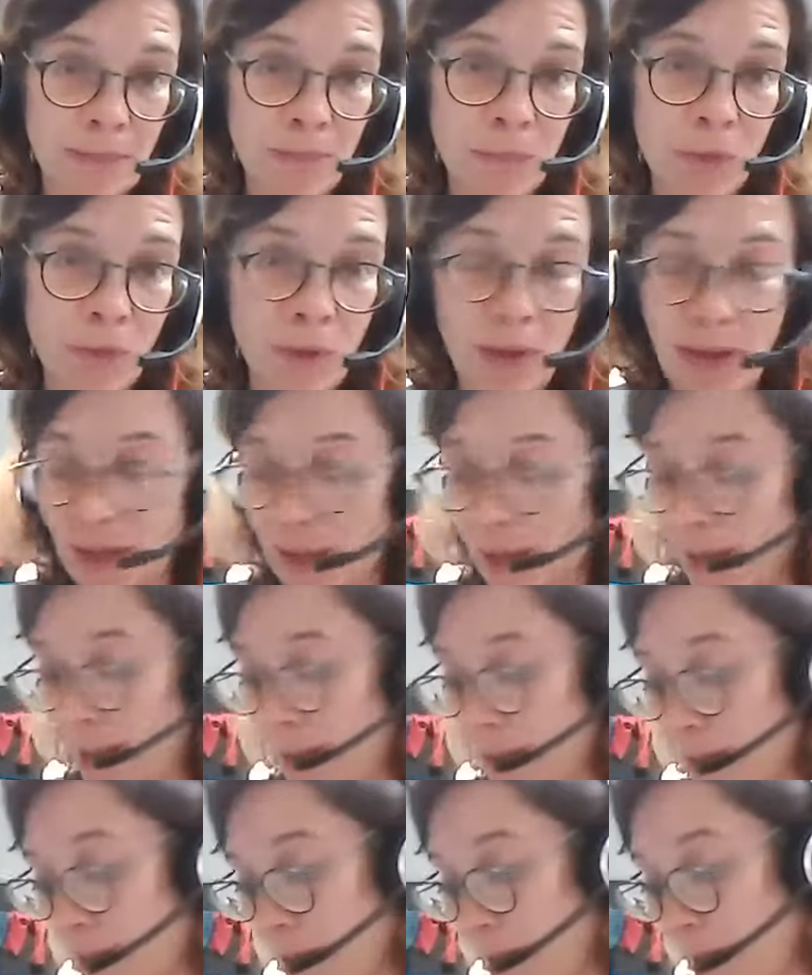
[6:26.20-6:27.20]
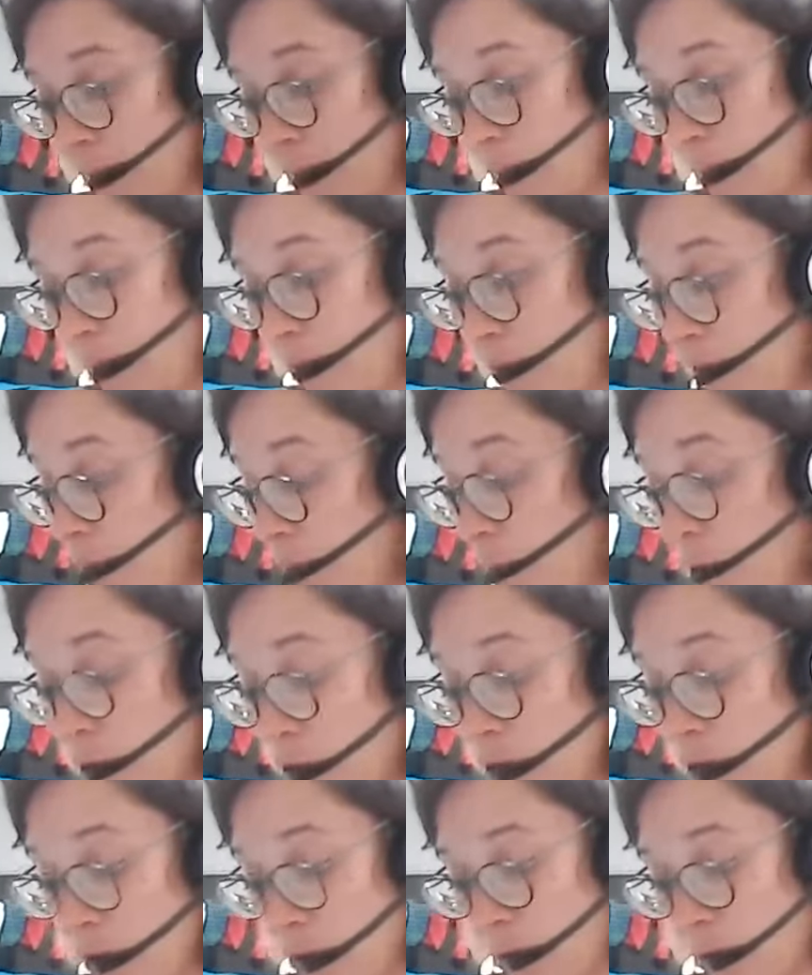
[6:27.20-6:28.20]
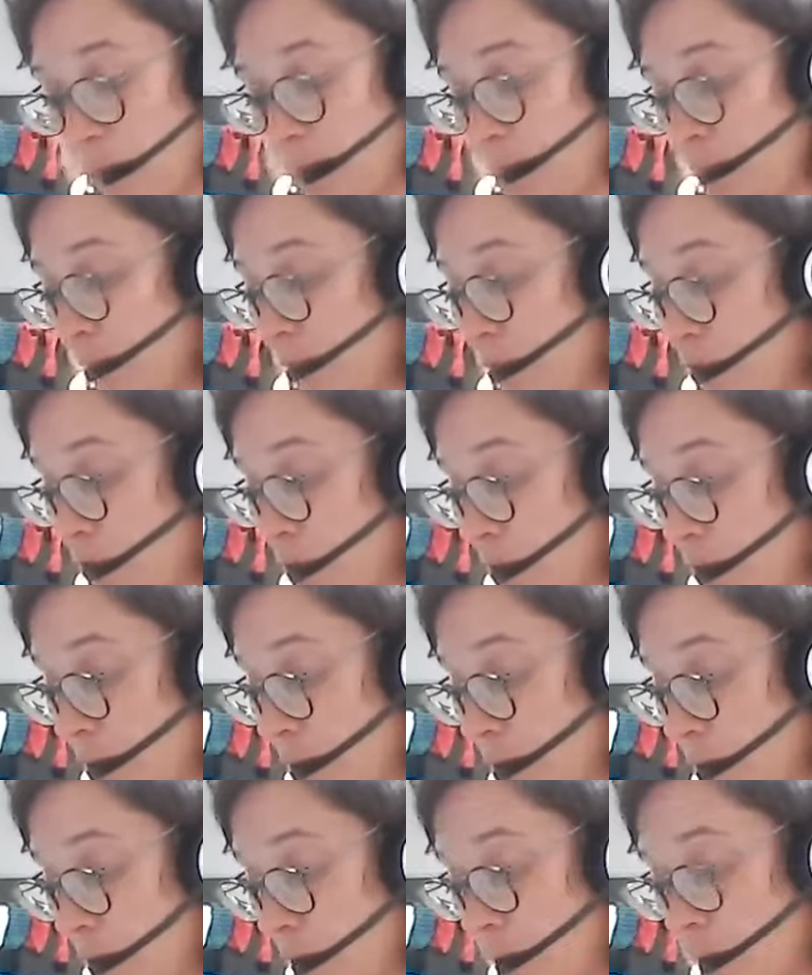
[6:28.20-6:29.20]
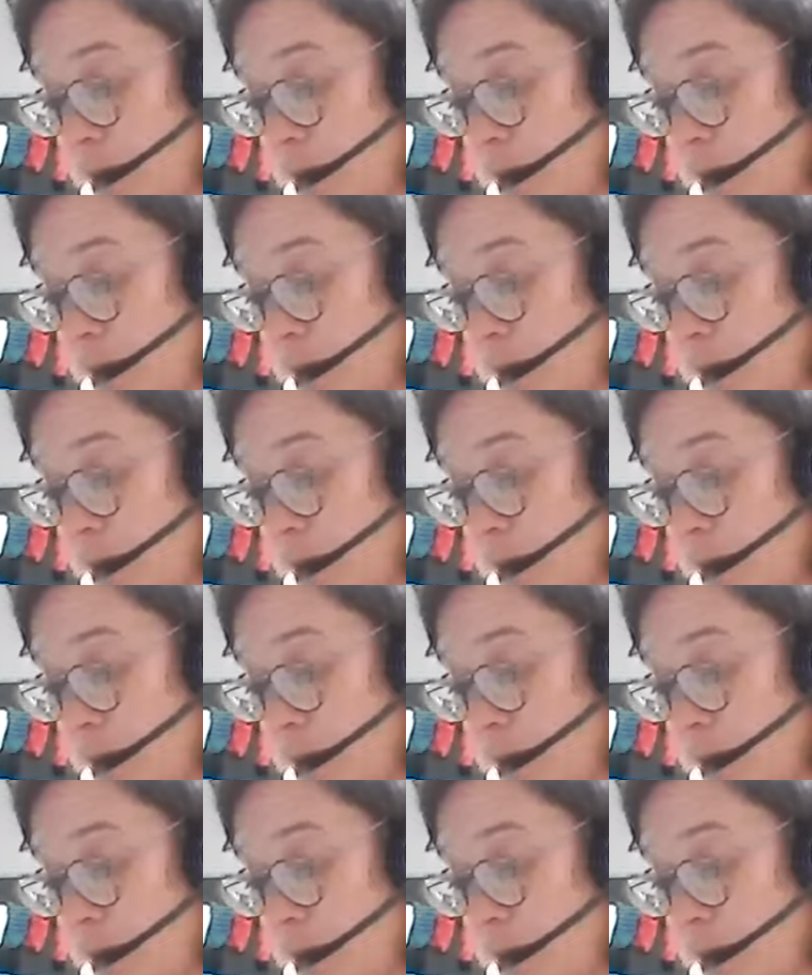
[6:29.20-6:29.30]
more likely to have emotional issues.